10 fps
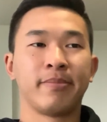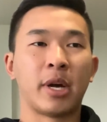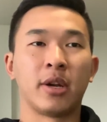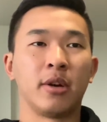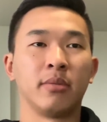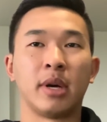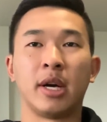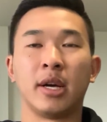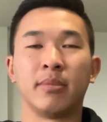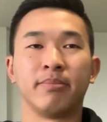I don't
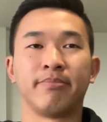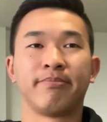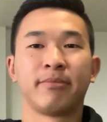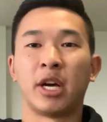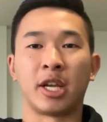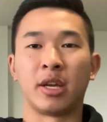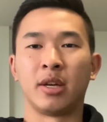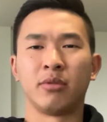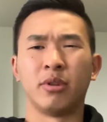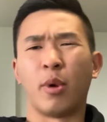know, like
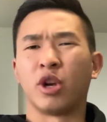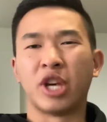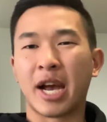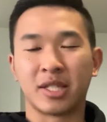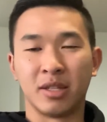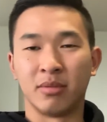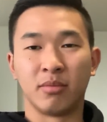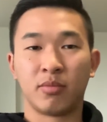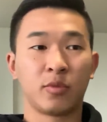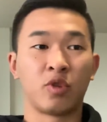a Lamar Jackson
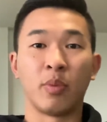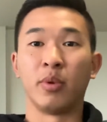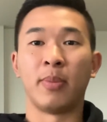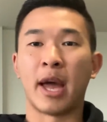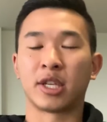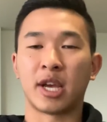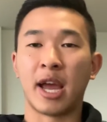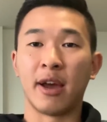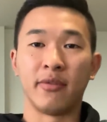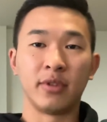triple patch I
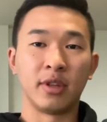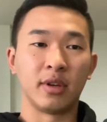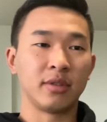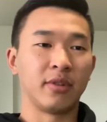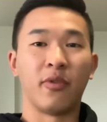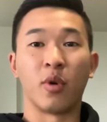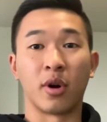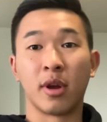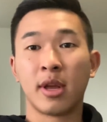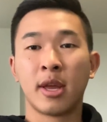have to
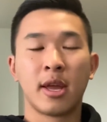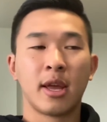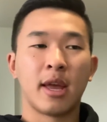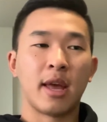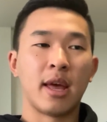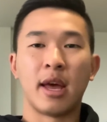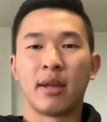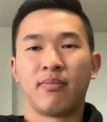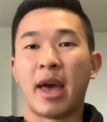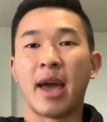four,
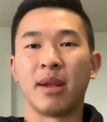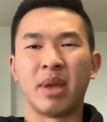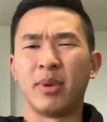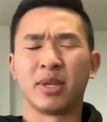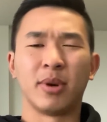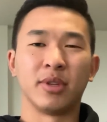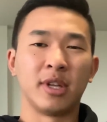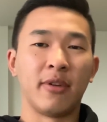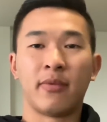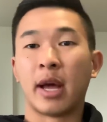that and maybe some other
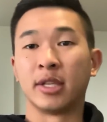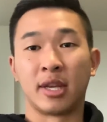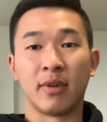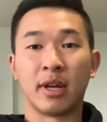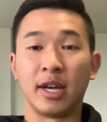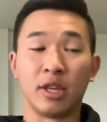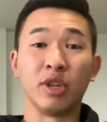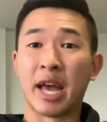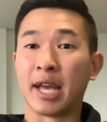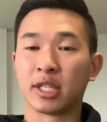stuff. I just give it, like, you
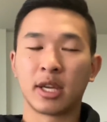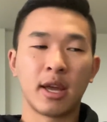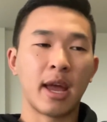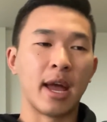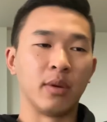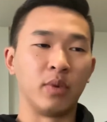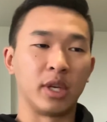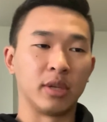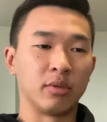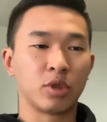can ask and we
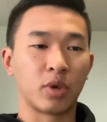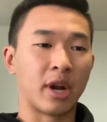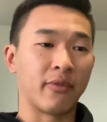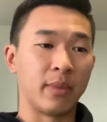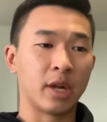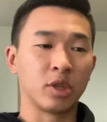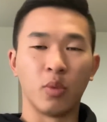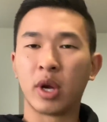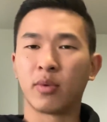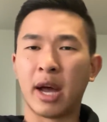can sort it out from there. So the
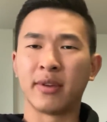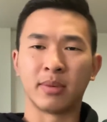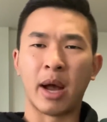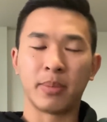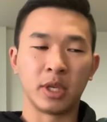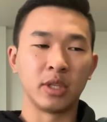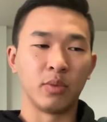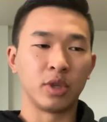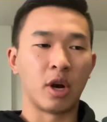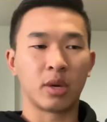winner will have some options and
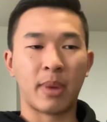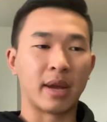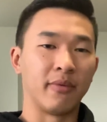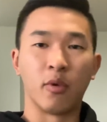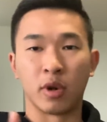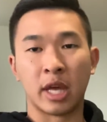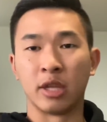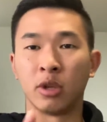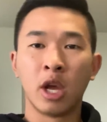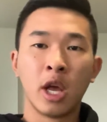we'll talk back and forth
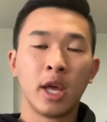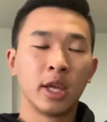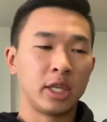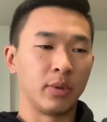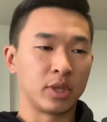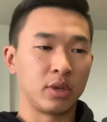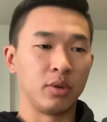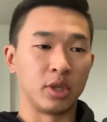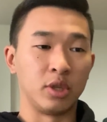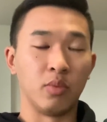and see who's
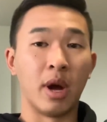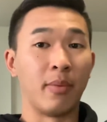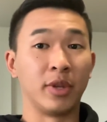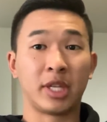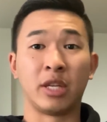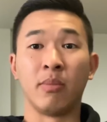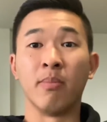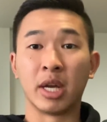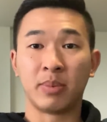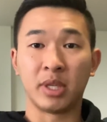going to do what. Once again, you
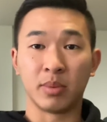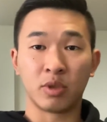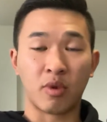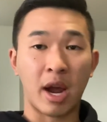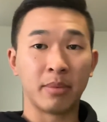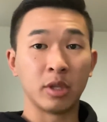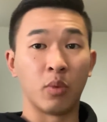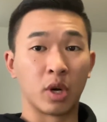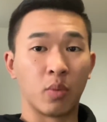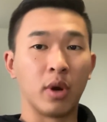must be subscribed. The
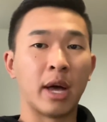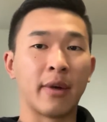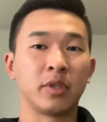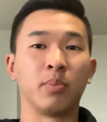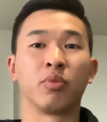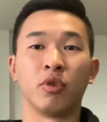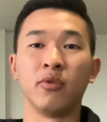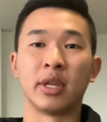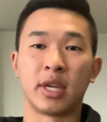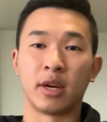winner will have to
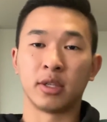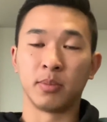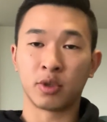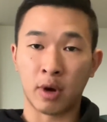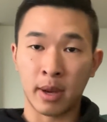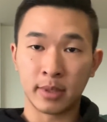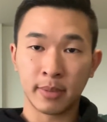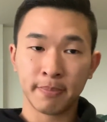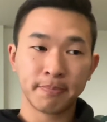prove that they are subscribed.